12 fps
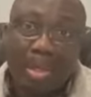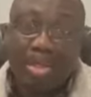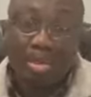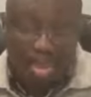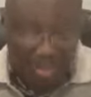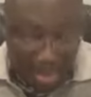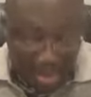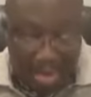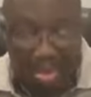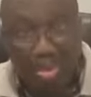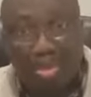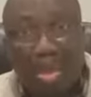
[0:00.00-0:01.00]
Number
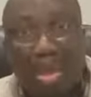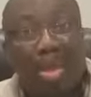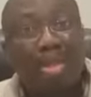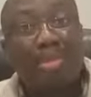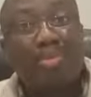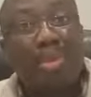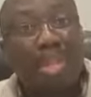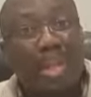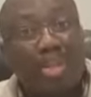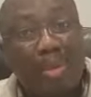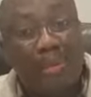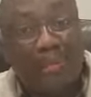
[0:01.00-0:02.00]
2,
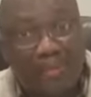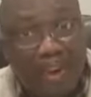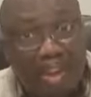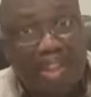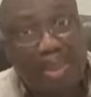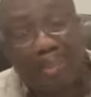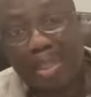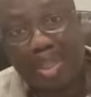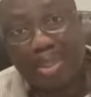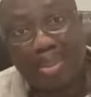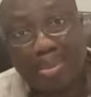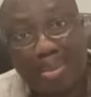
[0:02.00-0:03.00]
section 4,
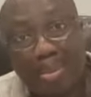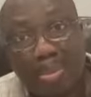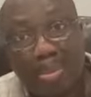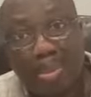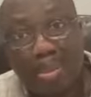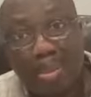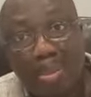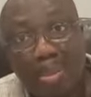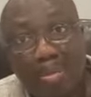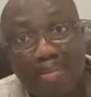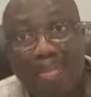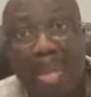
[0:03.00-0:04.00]
subsection 2,
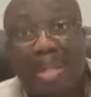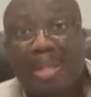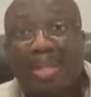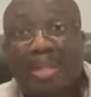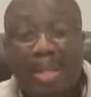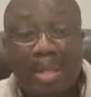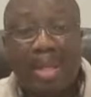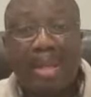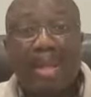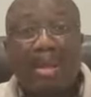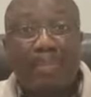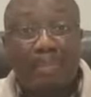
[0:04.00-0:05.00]
makes the
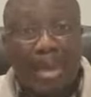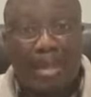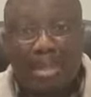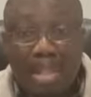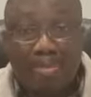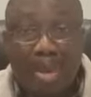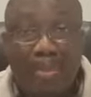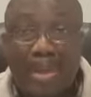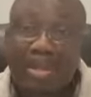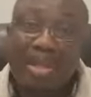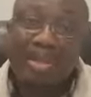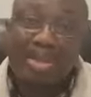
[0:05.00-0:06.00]
Igbo
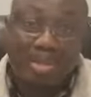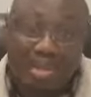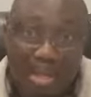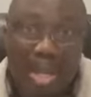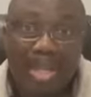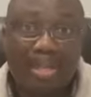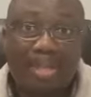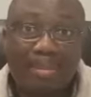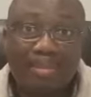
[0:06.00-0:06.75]
president useless.